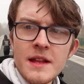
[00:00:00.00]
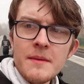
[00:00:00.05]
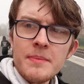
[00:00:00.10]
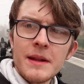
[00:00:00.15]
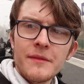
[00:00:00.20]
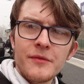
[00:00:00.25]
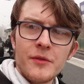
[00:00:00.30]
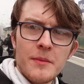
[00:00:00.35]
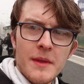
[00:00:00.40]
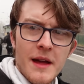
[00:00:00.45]
that
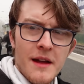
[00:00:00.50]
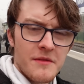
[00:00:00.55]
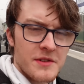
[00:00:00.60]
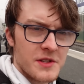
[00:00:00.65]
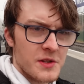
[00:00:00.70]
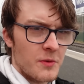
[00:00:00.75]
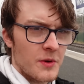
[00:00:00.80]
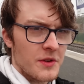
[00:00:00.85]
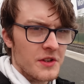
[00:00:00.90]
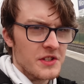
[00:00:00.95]
platform there
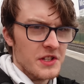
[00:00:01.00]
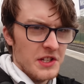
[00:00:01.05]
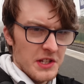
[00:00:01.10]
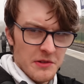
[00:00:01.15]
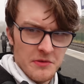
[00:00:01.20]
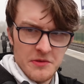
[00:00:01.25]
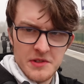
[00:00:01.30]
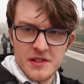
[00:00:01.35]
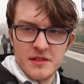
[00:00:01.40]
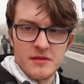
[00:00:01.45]
is the one that's
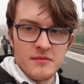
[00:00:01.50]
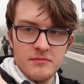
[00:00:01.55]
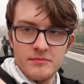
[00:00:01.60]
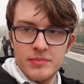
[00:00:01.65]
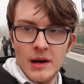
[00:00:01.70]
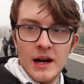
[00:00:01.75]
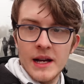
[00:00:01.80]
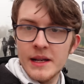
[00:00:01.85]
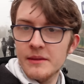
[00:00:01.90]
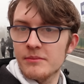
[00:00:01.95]
used
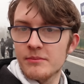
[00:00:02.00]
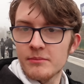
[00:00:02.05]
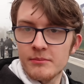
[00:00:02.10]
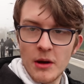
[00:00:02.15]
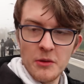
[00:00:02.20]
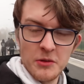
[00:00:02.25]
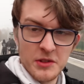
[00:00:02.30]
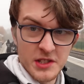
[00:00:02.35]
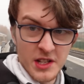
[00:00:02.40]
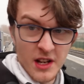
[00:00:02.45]
by
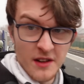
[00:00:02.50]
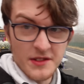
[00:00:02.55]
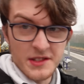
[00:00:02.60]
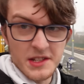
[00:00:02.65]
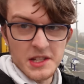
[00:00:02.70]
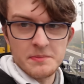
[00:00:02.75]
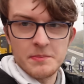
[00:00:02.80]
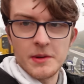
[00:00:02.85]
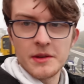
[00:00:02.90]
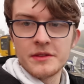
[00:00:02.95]
most
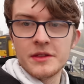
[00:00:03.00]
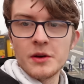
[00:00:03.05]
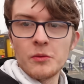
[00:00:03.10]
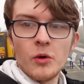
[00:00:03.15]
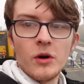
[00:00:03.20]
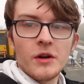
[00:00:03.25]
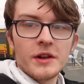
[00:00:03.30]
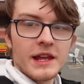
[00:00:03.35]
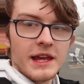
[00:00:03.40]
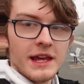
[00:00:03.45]
services, but the
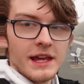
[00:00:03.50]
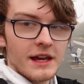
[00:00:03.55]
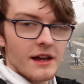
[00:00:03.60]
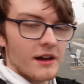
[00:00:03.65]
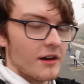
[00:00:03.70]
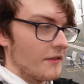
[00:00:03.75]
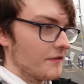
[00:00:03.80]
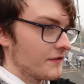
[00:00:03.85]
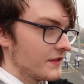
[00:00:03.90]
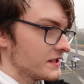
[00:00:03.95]
one
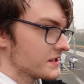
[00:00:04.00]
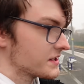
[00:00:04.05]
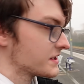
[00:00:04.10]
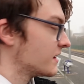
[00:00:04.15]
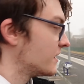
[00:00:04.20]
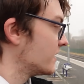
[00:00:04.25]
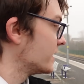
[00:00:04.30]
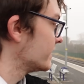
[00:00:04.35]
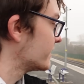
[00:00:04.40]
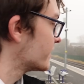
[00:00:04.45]
here on this
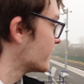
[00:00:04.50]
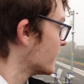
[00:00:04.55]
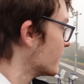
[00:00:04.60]
side